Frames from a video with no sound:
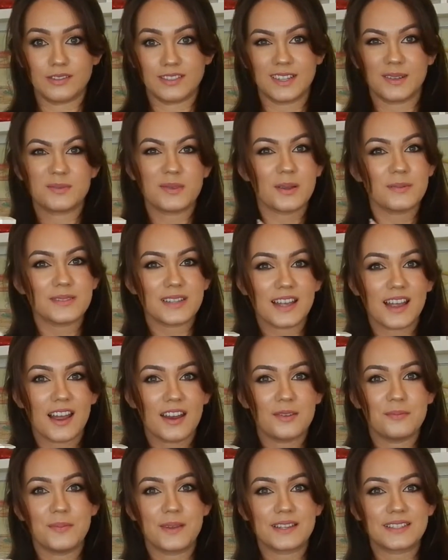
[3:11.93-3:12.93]
Sometimes I
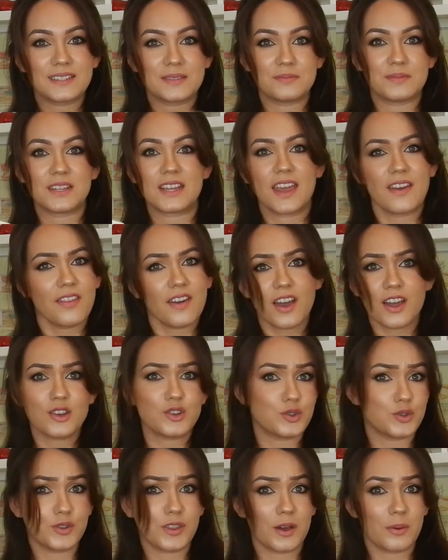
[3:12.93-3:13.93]
kind of mix them together. I
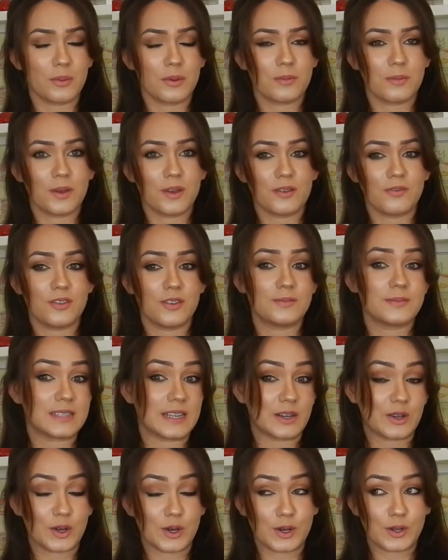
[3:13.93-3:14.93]
do that with perfumes.
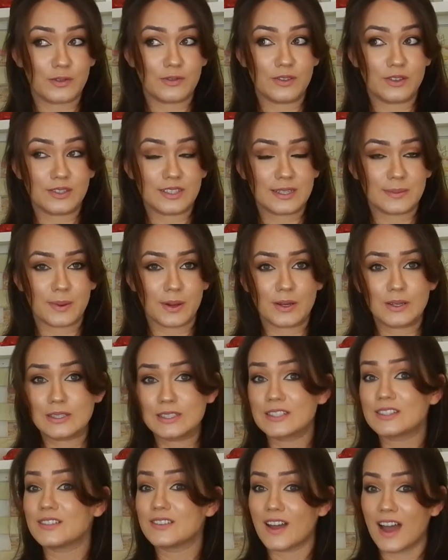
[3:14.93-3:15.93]
I don't know if you're
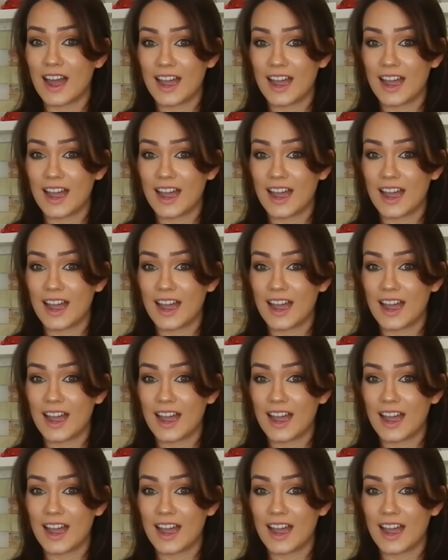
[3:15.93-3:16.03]
supposed to.